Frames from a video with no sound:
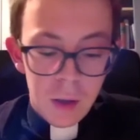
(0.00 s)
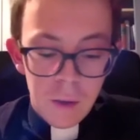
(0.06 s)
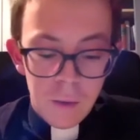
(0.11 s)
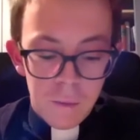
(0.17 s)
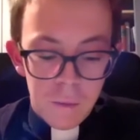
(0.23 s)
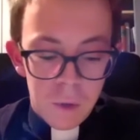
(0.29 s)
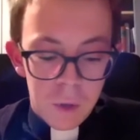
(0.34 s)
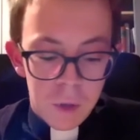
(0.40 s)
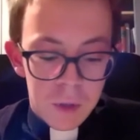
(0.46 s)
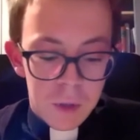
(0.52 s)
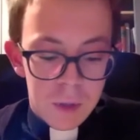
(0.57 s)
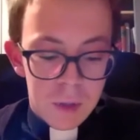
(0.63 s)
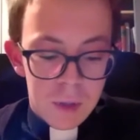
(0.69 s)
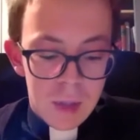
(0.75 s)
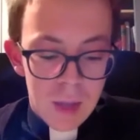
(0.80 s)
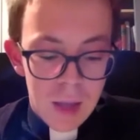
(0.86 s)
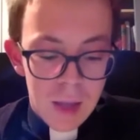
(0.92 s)

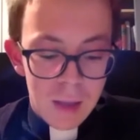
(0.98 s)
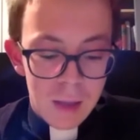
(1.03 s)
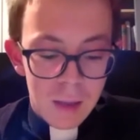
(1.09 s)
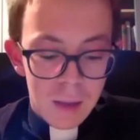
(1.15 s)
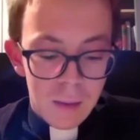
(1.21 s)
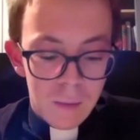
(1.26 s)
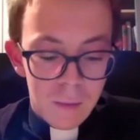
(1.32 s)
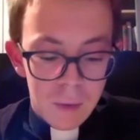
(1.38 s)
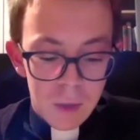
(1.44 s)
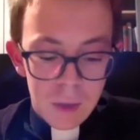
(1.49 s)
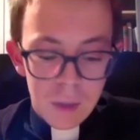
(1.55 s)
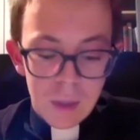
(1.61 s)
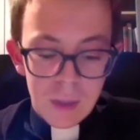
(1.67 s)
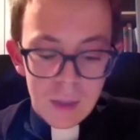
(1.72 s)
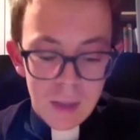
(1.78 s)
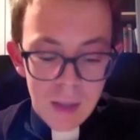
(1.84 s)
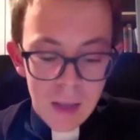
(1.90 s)
verses 10
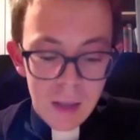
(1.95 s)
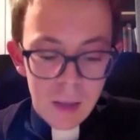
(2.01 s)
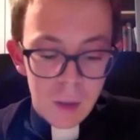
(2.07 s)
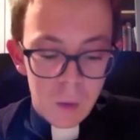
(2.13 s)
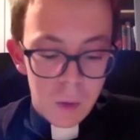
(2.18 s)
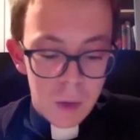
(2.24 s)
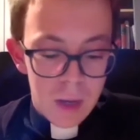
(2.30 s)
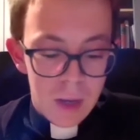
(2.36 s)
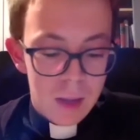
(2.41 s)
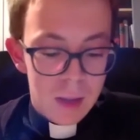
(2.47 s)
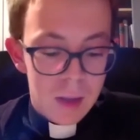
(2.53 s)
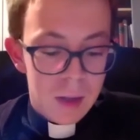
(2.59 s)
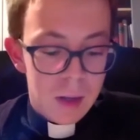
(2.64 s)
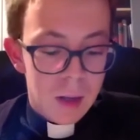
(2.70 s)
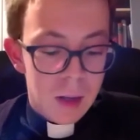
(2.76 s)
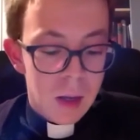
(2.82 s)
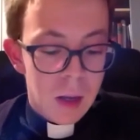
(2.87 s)
to
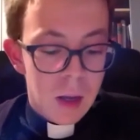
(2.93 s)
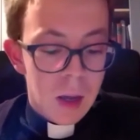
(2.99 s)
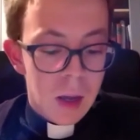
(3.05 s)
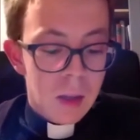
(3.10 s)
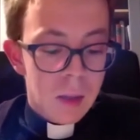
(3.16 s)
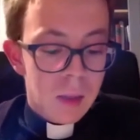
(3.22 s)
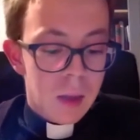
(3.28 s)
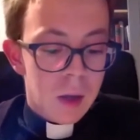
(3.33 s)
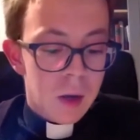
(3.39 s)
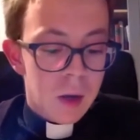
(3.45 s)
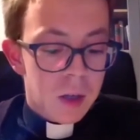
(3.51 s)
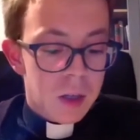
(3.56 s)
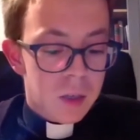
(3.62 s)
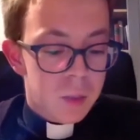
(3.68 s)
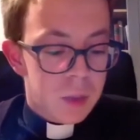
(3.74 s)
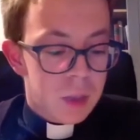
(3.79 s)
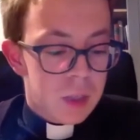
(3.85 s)
18, there are
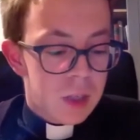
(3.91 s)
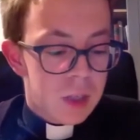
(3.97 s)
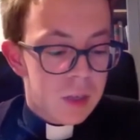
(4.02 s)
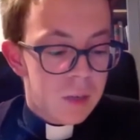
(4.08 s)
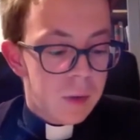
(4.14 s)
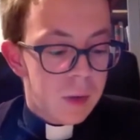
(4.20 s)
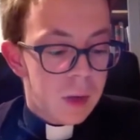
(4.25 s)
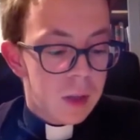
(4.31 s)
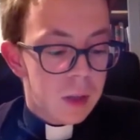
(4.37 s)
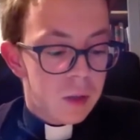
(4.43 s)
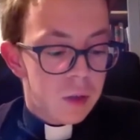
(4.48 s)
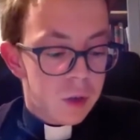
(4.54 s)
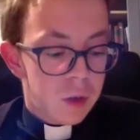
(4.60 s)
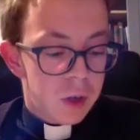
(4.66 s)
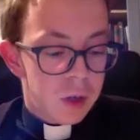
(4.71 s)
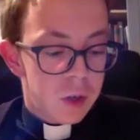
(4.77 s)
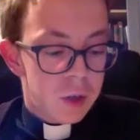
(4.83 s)
specific
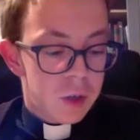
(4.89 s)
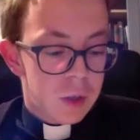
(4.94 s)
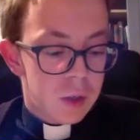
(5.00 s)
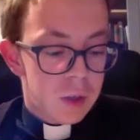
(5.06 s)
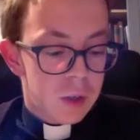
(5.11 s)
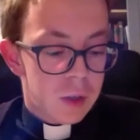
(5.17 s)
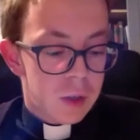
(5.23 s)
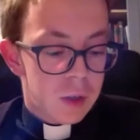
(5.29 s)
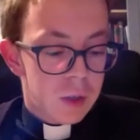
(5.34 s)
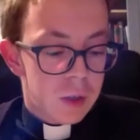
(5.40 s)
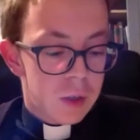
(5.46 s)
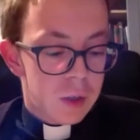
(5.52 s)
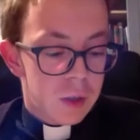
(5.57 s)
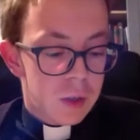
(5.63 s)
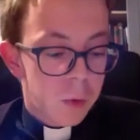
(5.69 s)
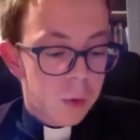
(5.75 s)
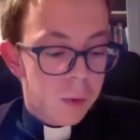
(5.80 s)
instructions for
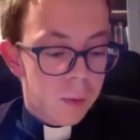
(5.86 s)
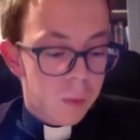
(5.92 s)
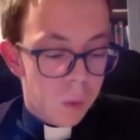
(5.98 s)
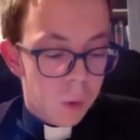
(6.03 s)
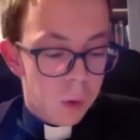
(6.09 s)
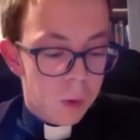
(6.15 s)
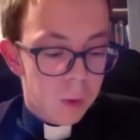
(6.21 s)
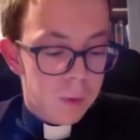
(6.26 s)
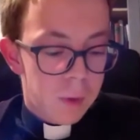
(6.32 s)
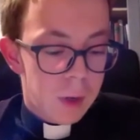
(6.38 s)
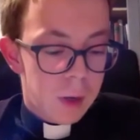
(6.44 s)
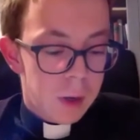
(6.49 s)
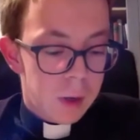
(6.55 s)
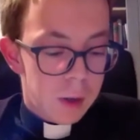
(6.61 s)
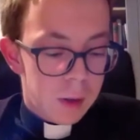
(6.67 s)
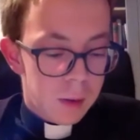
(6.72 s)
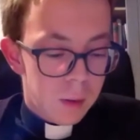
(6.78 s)
pure warfare
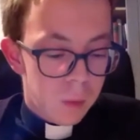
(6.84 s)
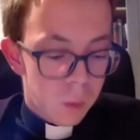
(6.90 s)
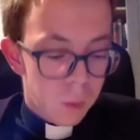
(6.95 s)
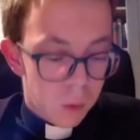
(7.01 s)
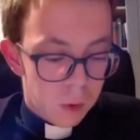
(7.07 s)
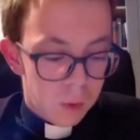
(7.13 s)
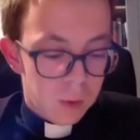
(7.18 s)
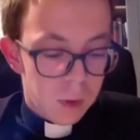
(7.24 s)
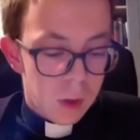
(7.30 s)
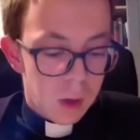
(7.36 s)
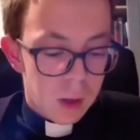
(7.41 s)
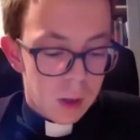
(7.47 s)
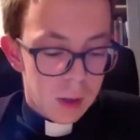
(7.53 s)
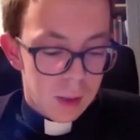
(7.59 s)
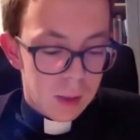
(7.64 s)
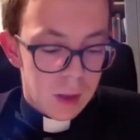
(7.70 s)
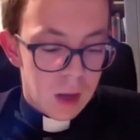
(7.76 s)

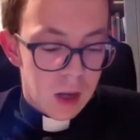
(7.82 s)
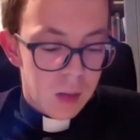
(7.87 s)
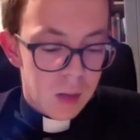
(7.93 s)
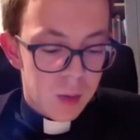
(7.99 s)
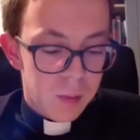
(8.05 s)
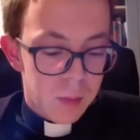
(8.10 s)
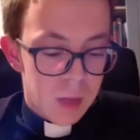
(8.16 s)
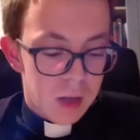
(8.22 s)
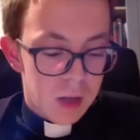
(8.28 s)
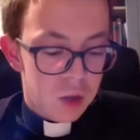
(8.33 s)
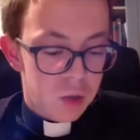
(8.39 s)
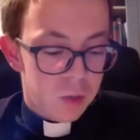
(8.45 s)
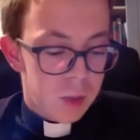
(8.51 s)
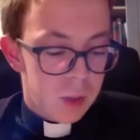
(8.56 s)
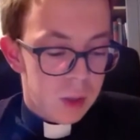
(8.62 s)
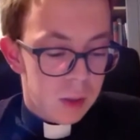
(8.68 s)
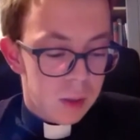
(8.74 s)
and enemy management.